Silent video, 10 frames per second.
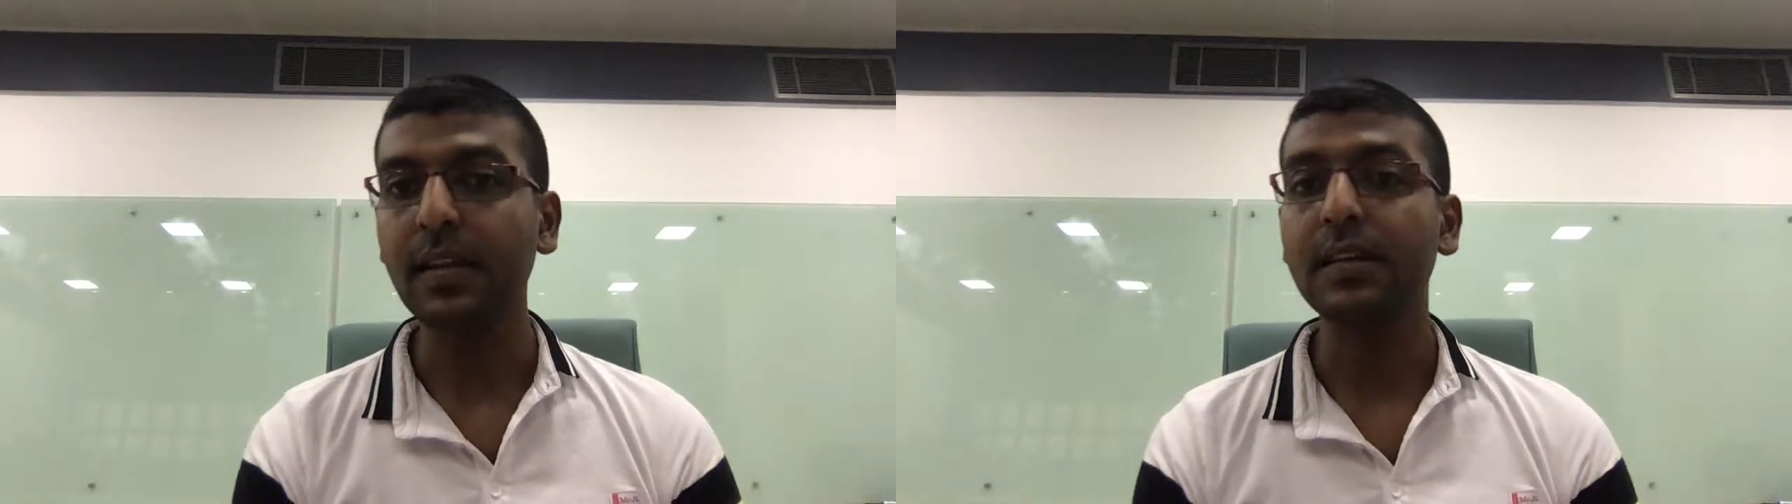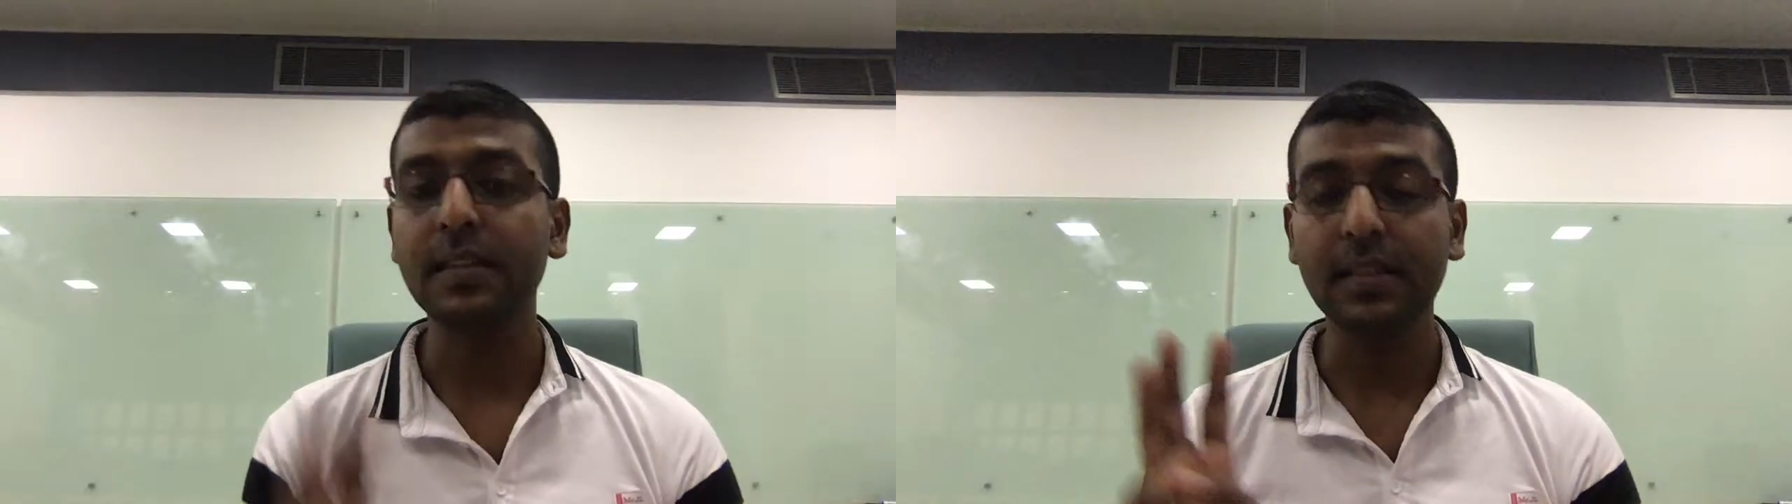
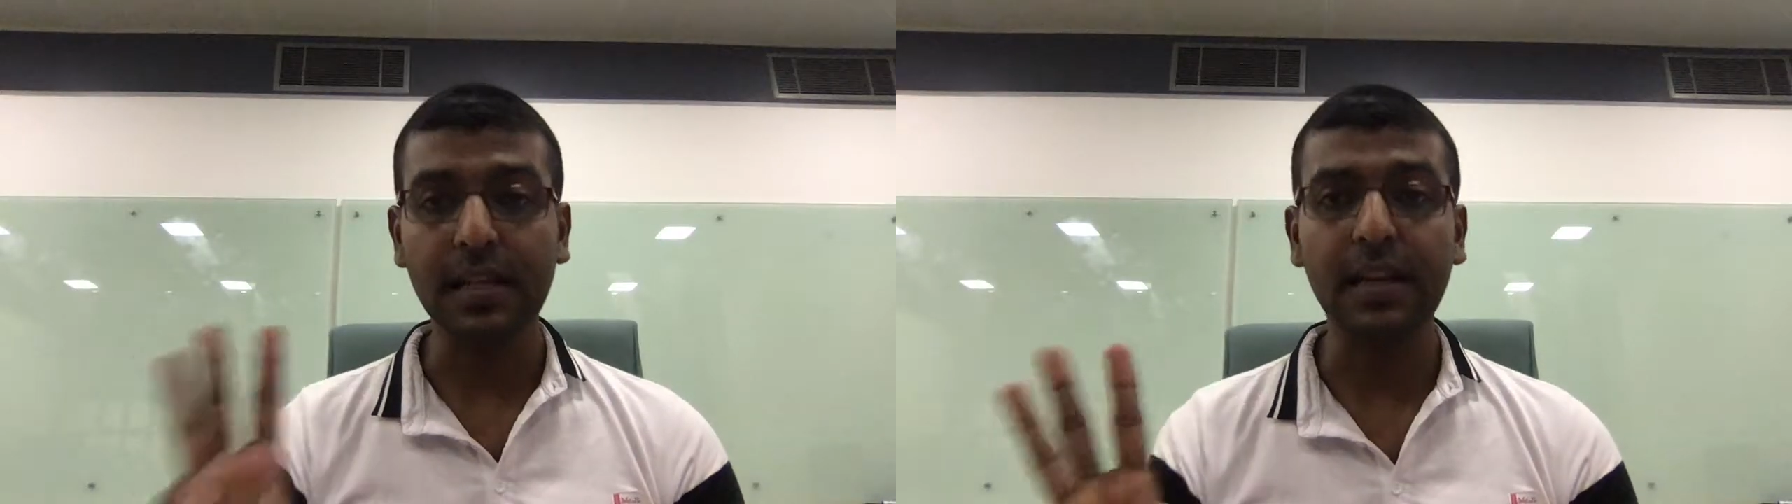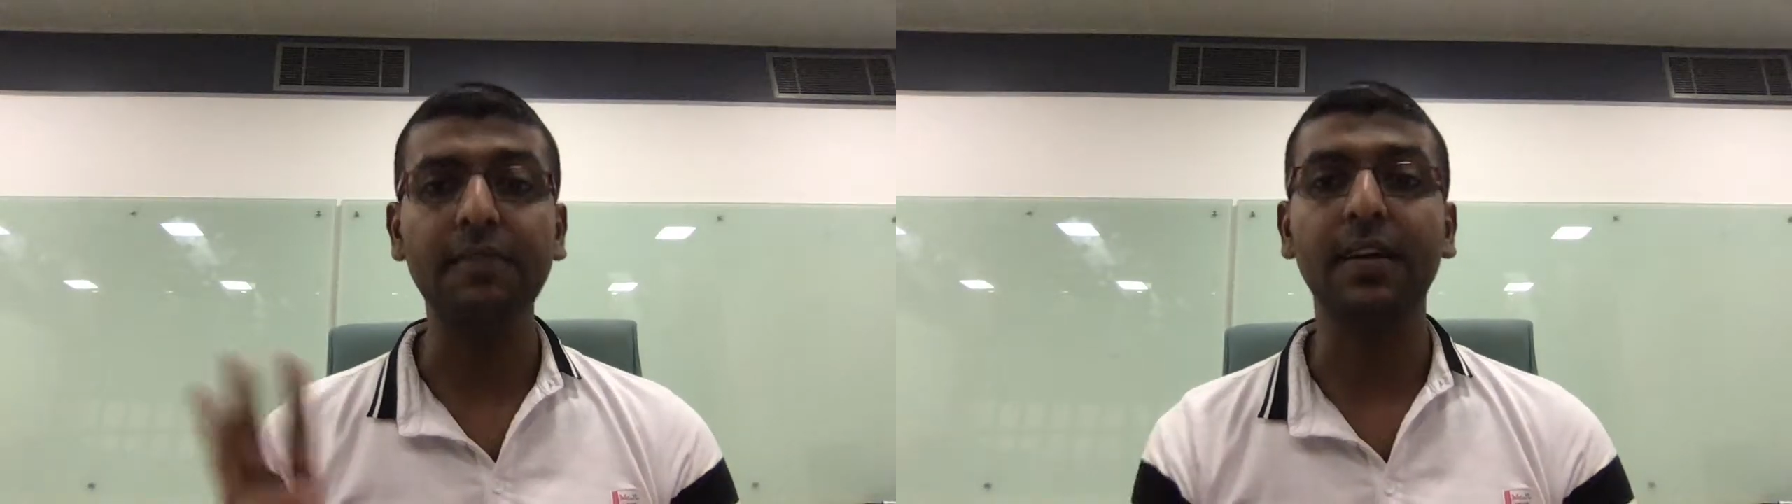The
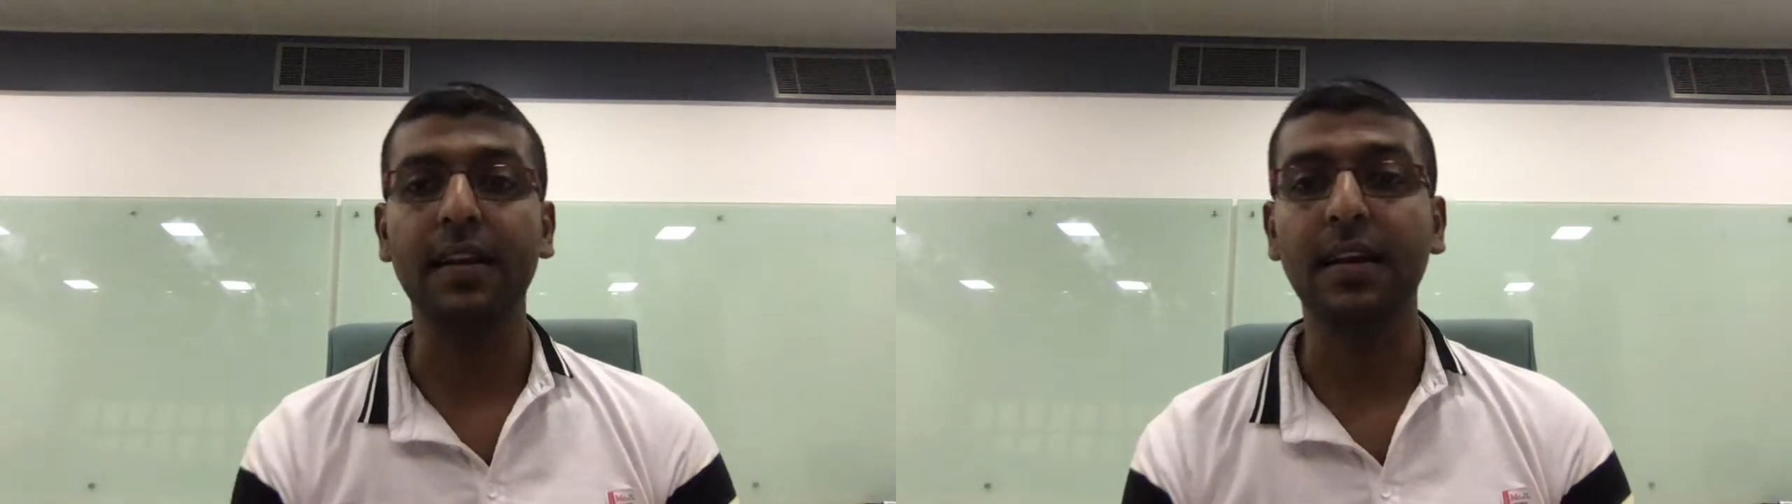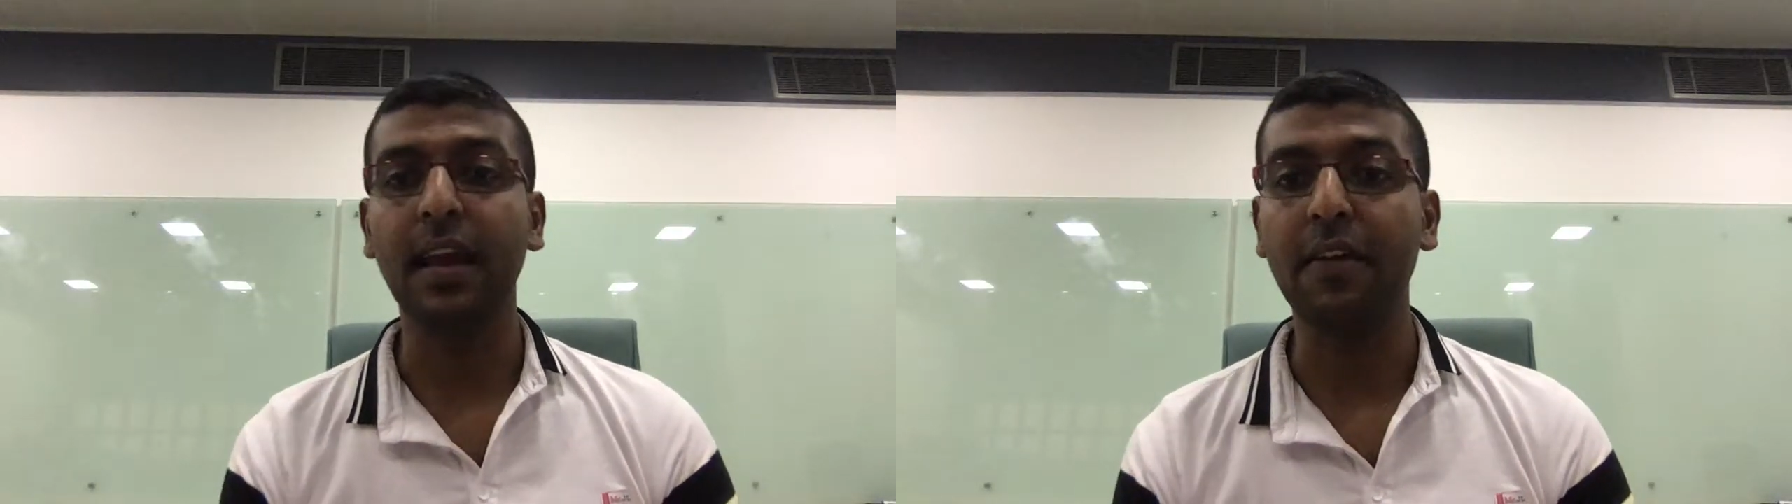third
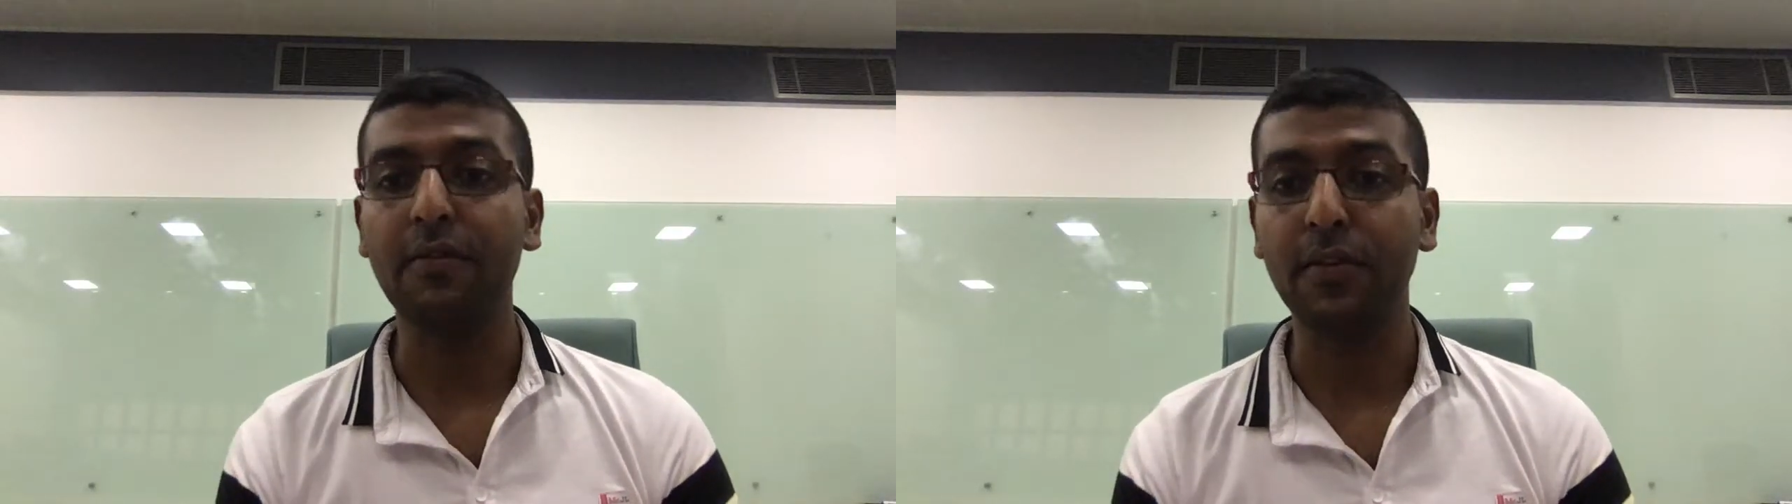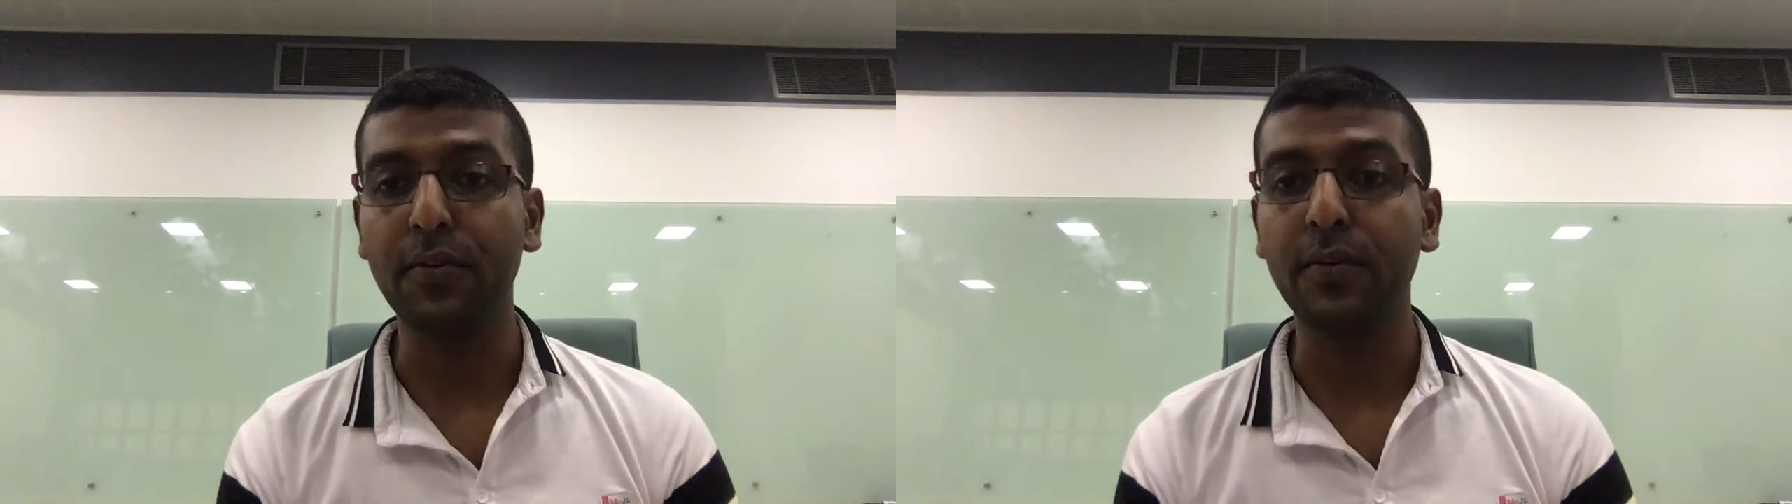one I have
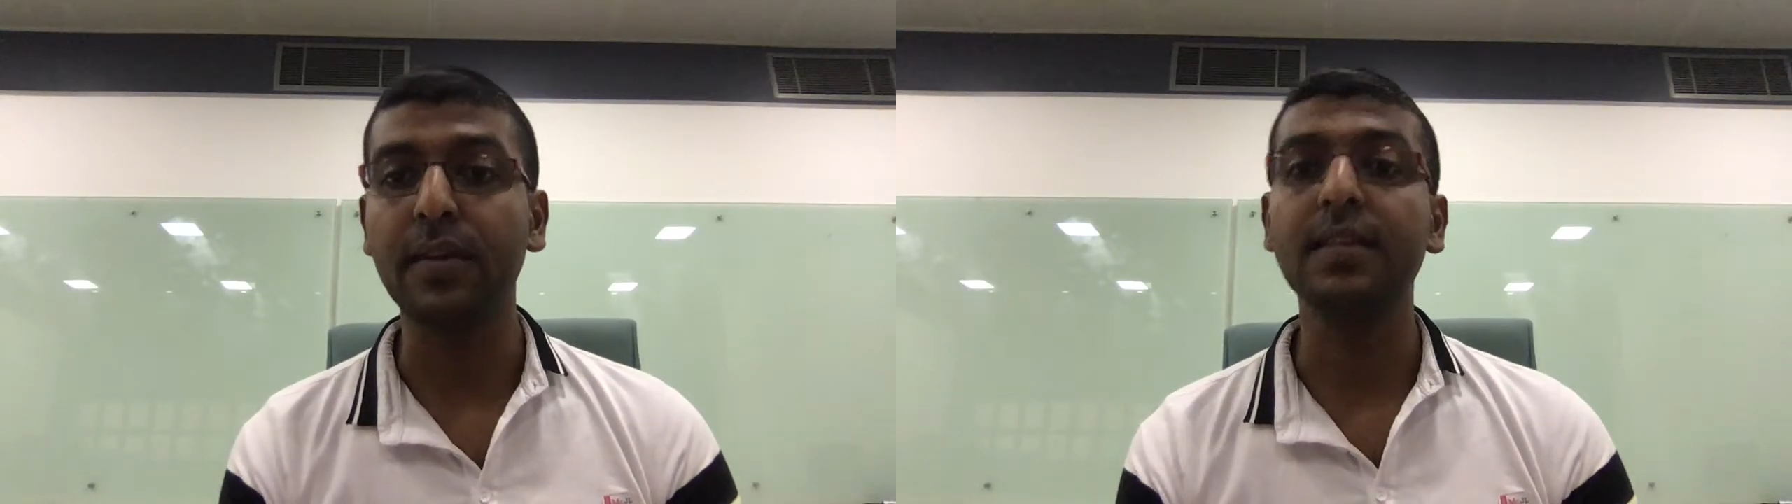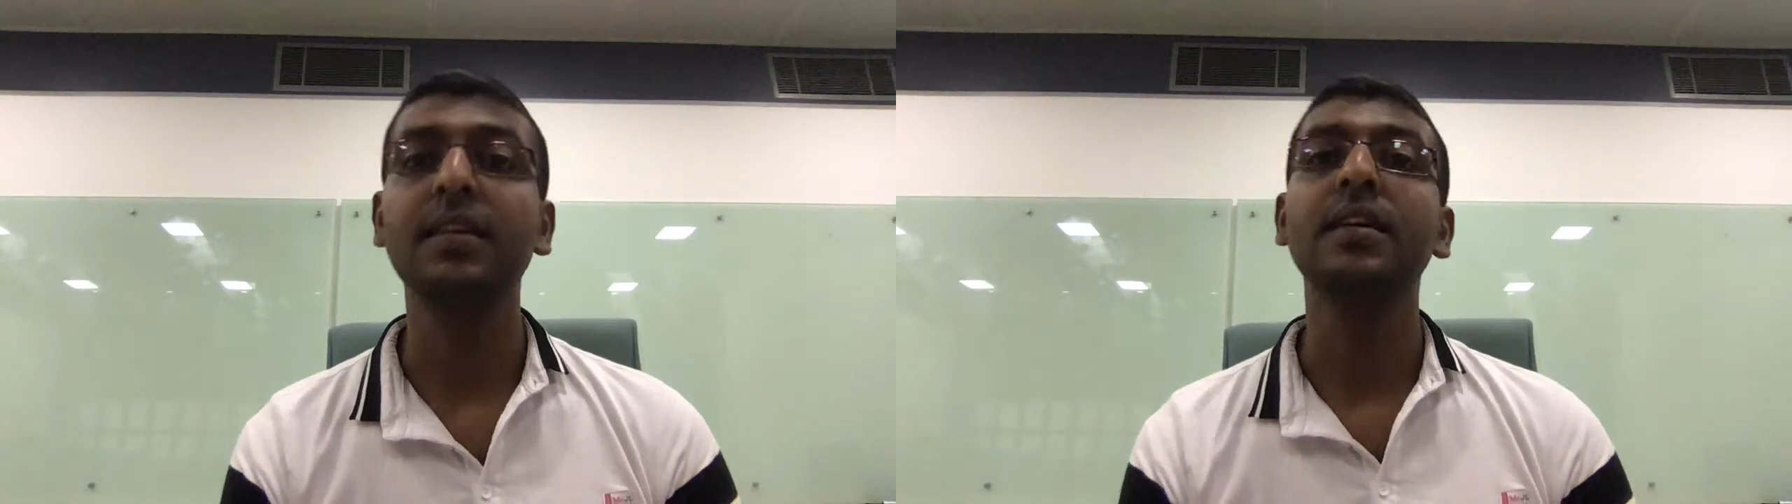for you is